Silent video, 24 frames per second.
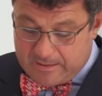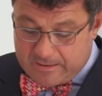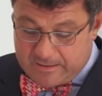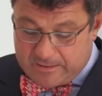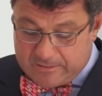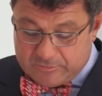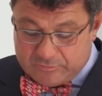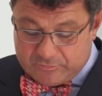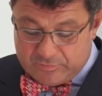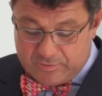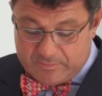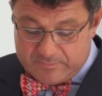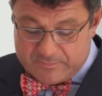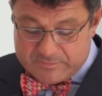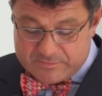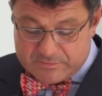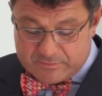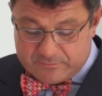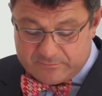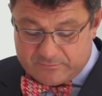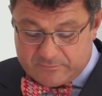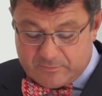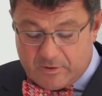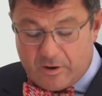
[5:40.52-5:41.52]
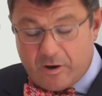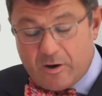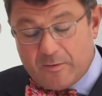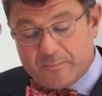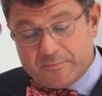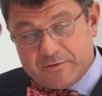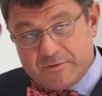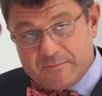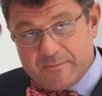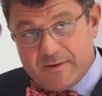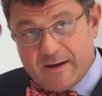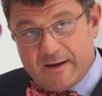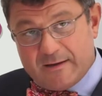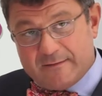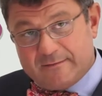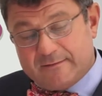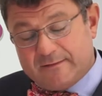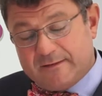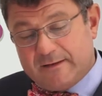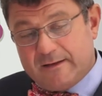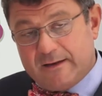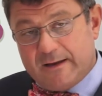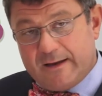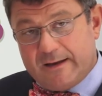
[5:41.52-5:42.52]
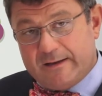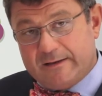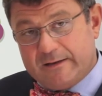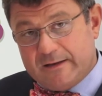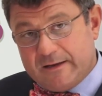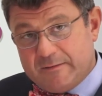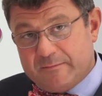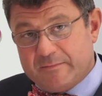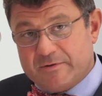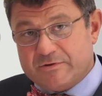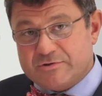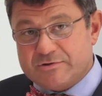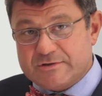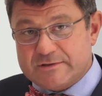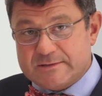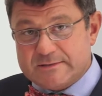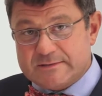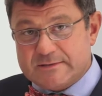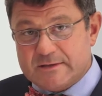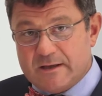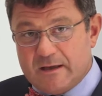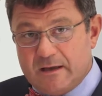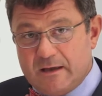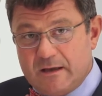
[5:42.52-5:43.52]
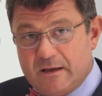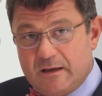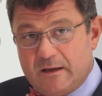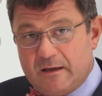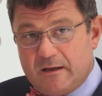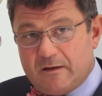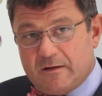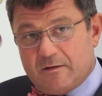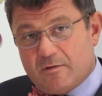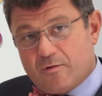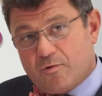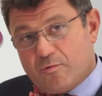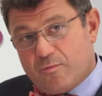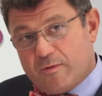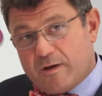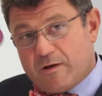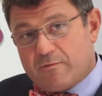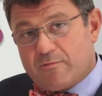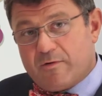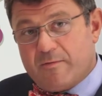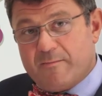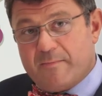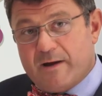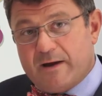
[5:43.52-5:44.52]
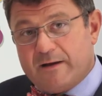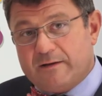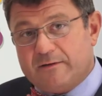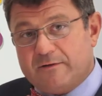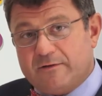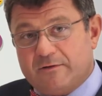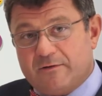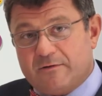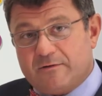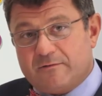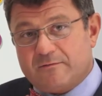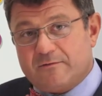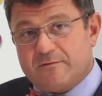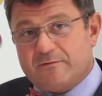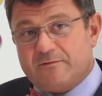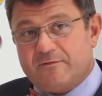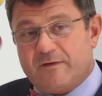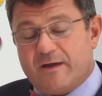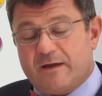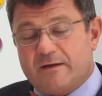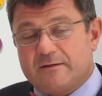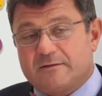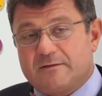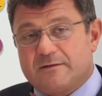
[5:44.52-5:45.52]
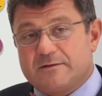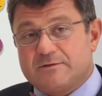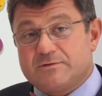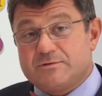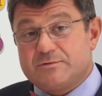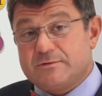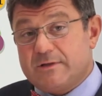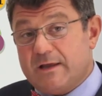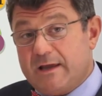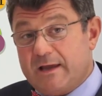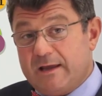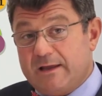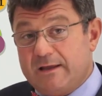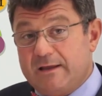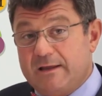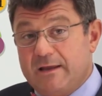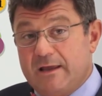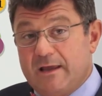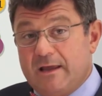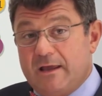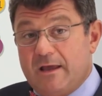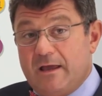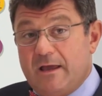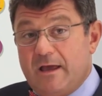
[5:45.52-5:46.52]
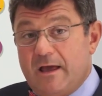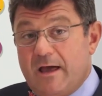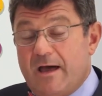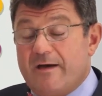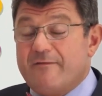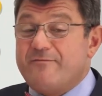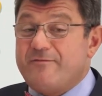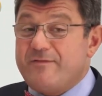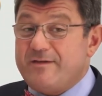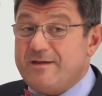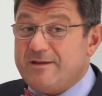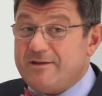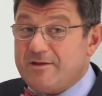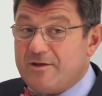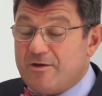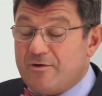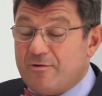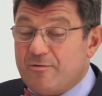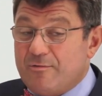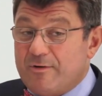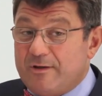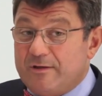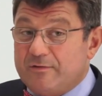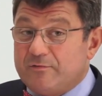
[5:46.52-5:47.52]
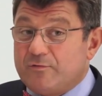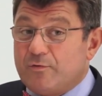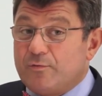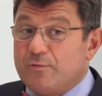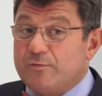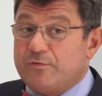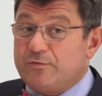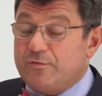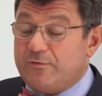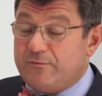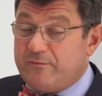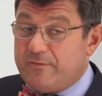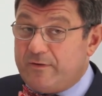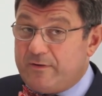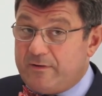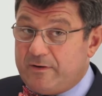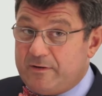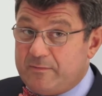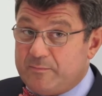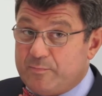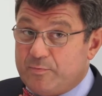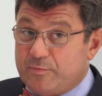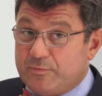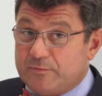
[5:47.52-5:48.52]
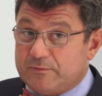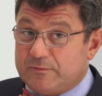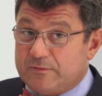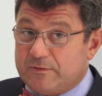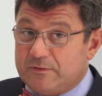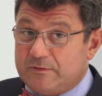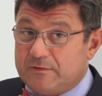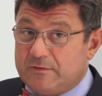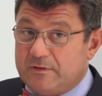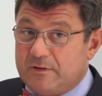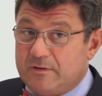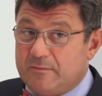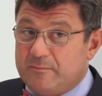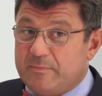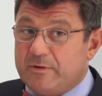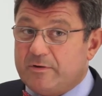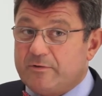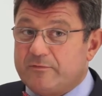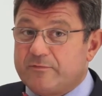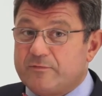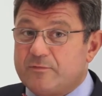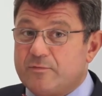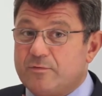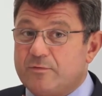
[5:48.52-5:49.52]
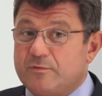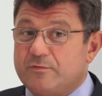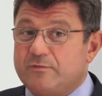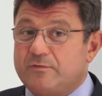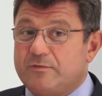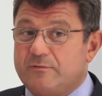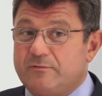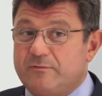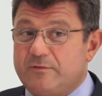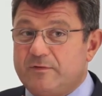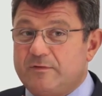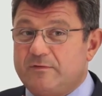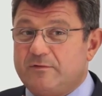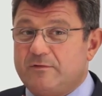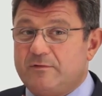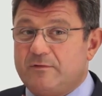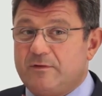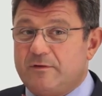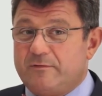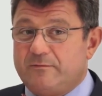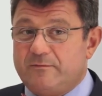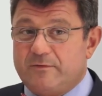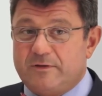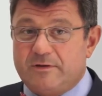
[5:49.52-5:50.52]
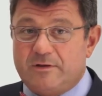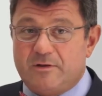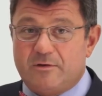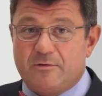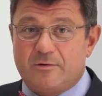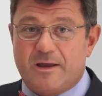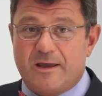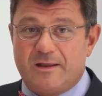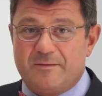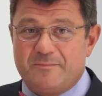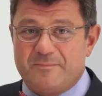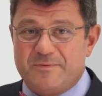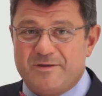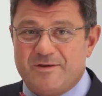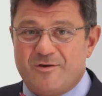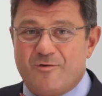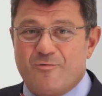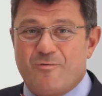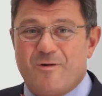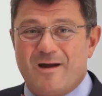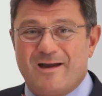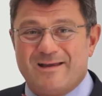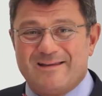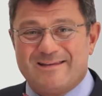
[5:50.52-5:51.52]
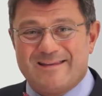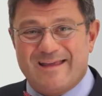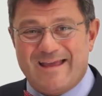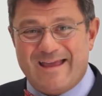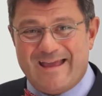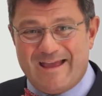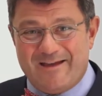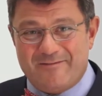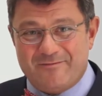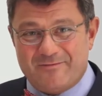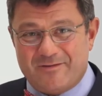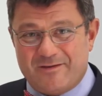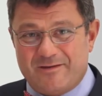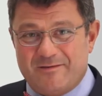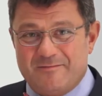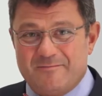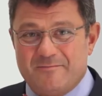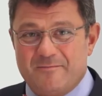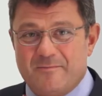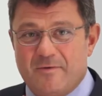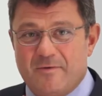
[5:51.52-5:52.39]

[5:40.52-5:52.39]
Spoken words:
In terms of optimizing and images, quick reminder of the fact that today a video is also very important, but of course a video can be quite heavy.